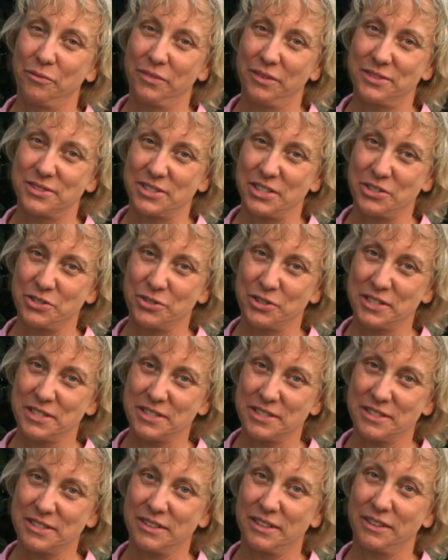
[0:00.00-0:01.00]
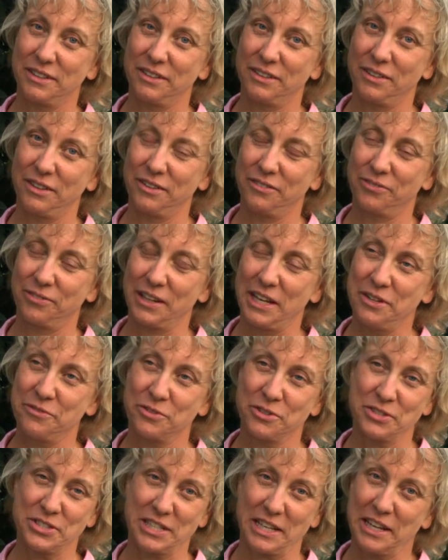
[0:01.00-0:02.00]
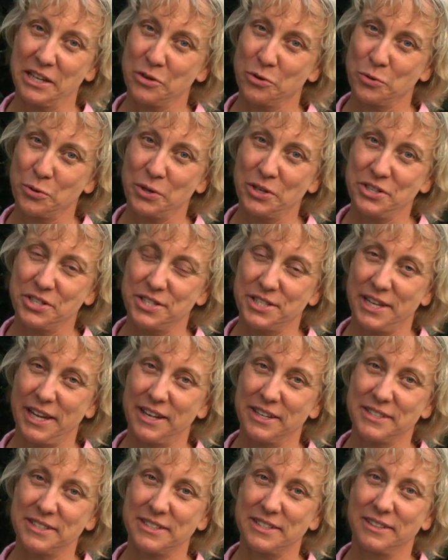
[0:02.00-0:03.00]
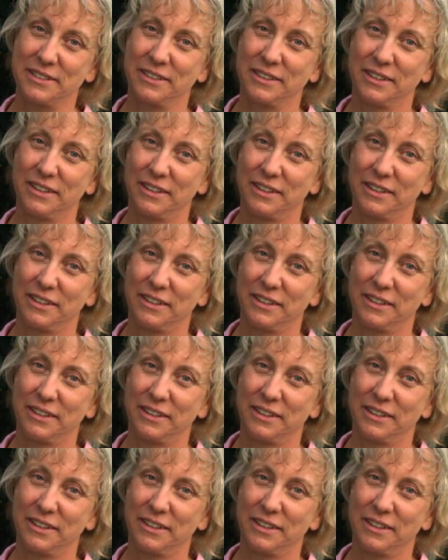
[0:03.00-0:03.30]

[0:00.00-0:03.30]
citrus flavors like orange zest,